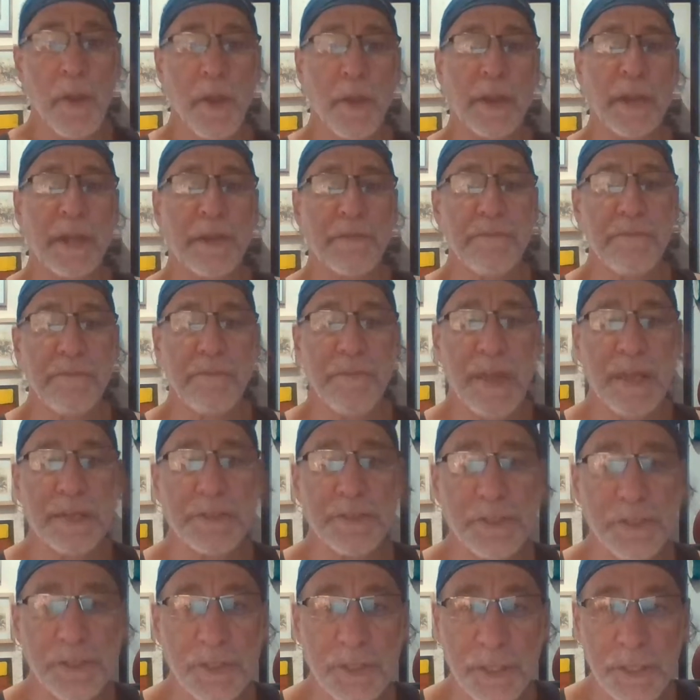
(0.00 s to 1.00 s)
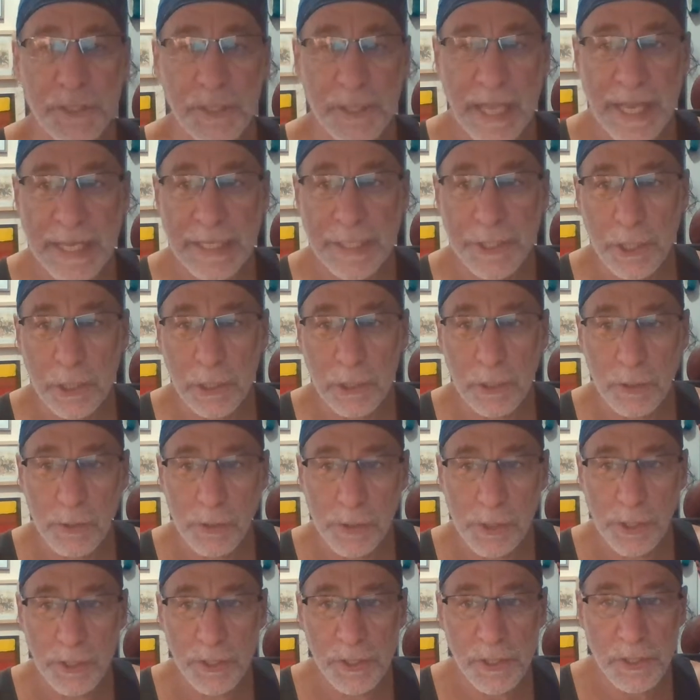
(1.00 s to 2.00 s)
American Fantasies and
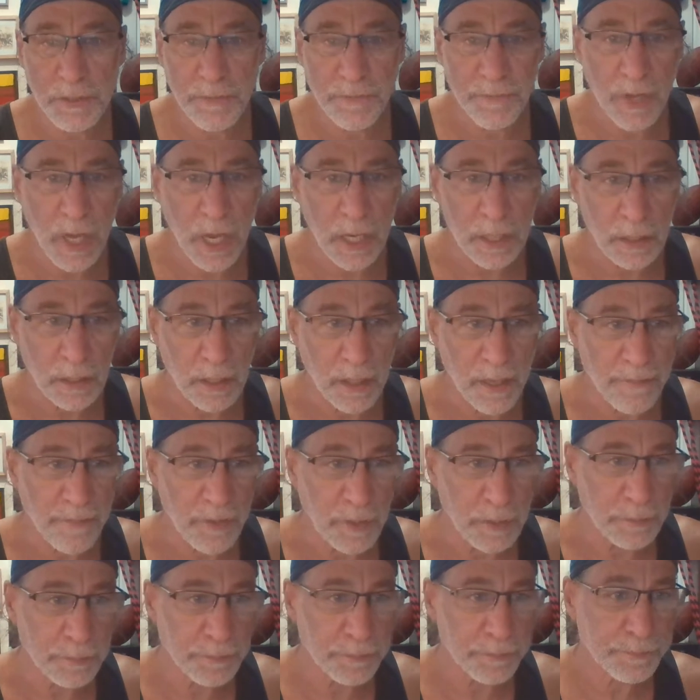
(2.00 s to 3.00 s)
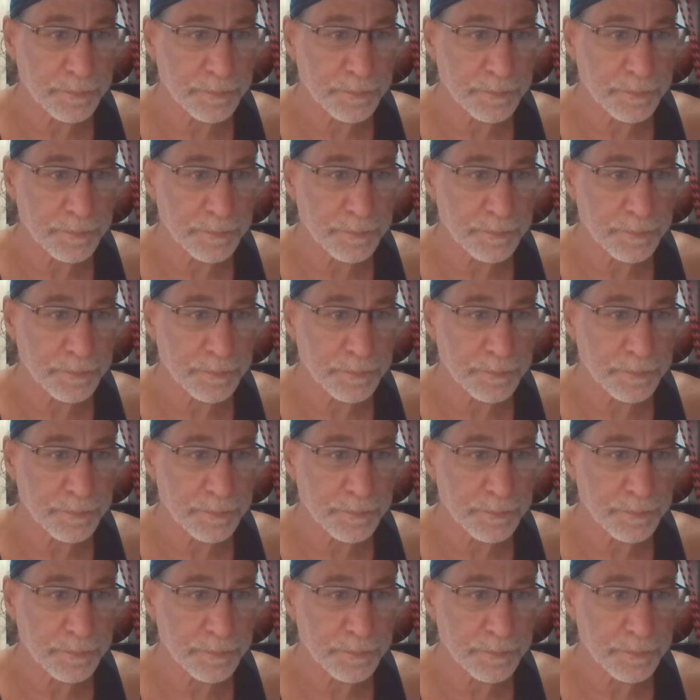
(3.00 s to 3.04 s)
Delusions of 9/11.